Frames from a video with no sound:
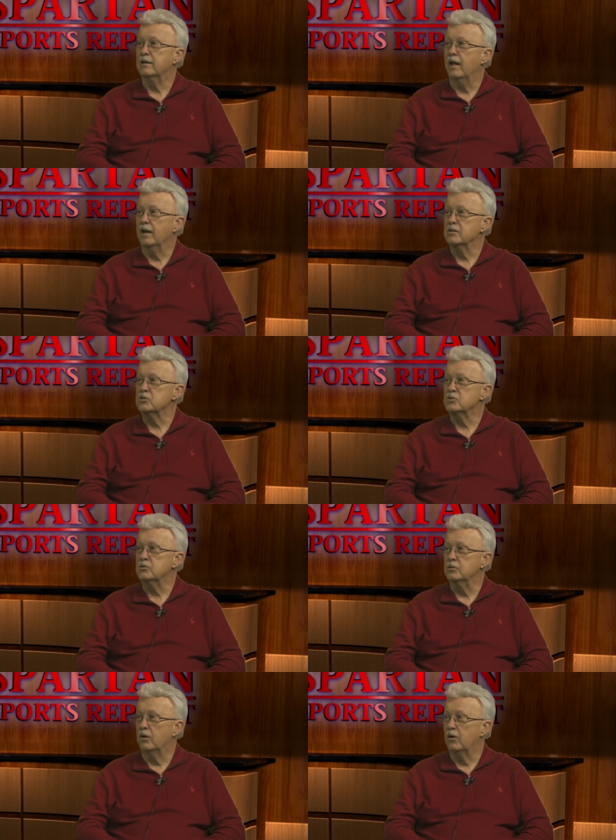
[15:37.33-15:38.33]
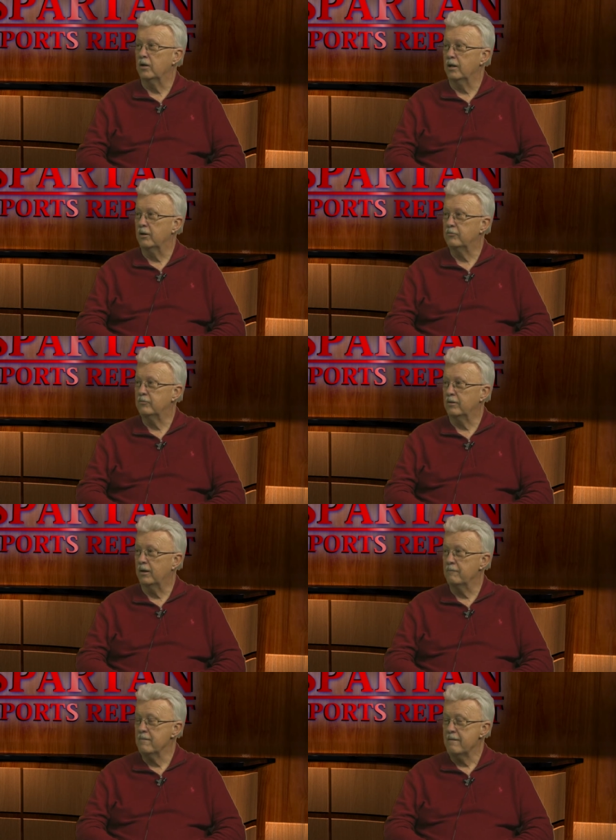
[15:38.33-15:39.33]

that I listened to long enough, uh,